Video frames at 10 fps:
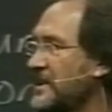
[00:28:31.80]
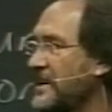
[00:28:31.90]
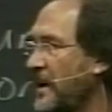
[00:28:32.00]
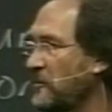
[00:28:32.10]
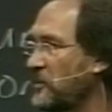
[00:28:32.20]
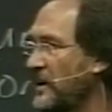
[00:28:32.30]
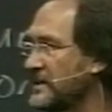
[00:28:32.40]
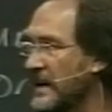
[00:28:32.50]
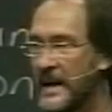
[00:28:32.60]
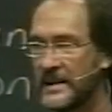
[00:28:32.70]
campaigns.
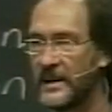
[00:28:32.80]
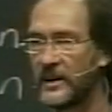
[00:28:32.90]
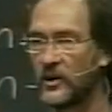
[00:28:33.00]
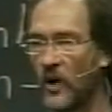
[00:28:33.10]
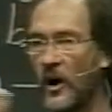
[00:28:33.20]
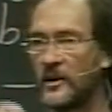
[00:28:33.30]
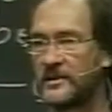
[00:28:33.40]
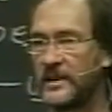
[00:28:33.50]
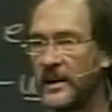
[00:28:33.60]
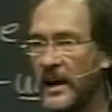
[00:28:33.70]
He said, God
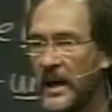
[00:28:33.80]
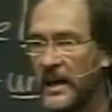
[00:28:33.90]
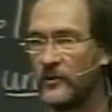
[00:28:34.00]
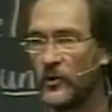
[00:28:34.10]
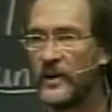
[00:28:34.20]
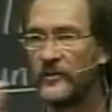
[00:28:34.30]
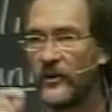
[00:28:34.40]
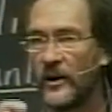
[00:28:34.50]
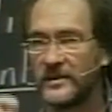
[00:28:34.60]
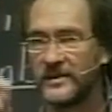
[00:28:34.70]
said, if we
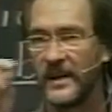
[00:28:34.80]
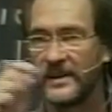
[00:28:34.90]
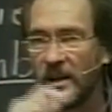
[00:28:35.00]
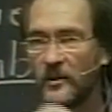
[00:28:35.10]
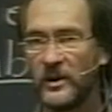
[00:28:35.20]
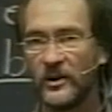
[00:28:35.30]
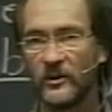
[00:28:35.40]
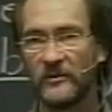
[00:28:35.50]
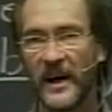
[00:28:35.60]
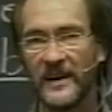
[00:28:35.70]
fast, there'll be a
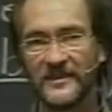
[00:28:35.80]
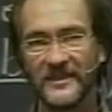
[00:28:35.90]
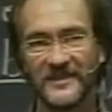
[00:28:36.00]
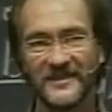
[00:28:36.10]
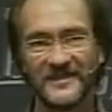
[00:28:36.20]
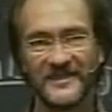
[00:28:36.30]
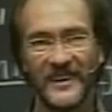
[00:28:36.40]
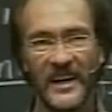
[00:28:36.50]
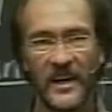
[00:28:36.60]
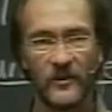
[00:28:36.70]
revival.
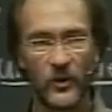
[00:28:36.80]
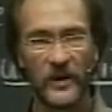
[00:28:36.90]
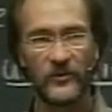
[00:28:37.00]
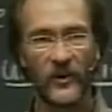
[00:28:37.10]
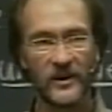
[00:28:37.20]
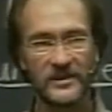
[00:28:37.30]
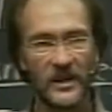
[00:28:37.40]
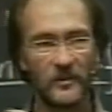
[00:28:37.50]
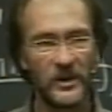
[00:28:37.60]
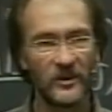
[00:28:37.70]
If we fast, there'll
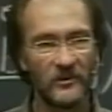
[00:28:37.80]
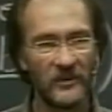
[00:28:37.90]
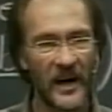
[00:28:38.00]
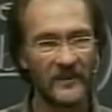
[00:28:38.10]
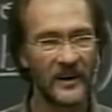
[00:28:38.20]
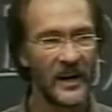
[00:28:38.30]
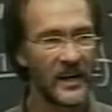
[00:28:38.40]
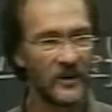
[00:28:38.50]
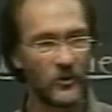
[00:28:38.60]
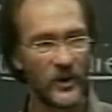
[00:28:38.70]
be a revival.
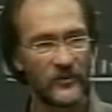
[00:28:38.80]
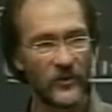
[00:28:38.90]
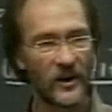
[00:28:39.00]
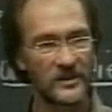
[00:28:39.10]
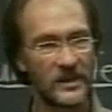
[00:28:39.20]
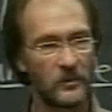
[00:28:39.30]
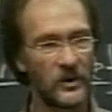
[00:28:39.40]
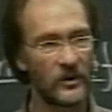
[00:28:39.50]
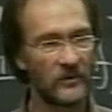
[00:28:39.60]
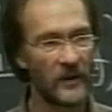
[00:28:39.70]
If we fast, there'll be a
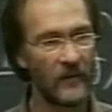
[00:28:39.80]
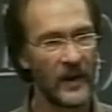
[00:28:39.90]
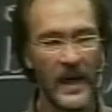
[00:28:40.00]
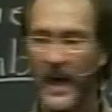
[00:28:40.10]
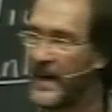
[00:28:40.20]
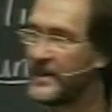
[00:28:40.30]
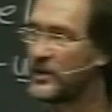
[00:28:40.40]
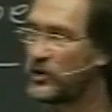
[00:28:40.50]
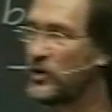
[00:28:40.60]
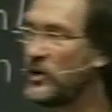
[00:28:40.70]
revival. And the
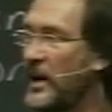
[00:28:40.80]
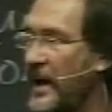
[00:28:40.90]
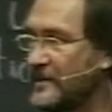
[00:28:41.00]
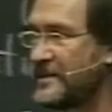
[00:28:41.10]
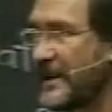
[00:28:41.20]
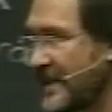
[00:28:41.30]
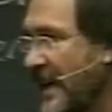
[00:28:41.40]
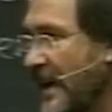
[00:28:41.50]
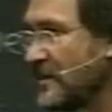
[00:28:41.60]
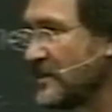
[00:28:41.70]
two names that's
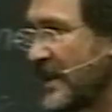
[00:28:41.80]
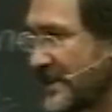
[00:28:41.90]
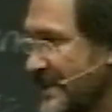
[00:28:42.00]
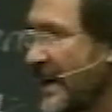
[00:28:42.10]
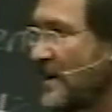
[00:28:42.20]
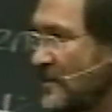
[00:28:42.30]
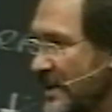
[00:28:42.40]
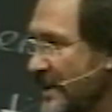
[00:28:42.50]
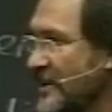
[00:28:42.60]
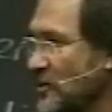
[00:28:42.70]
named in
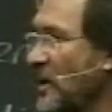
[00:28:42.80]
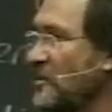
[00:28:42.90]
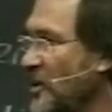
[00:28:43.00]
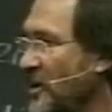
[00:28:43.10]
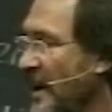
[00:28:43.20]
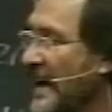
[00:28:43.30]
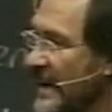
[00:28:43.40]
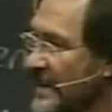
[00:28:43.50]
his one book is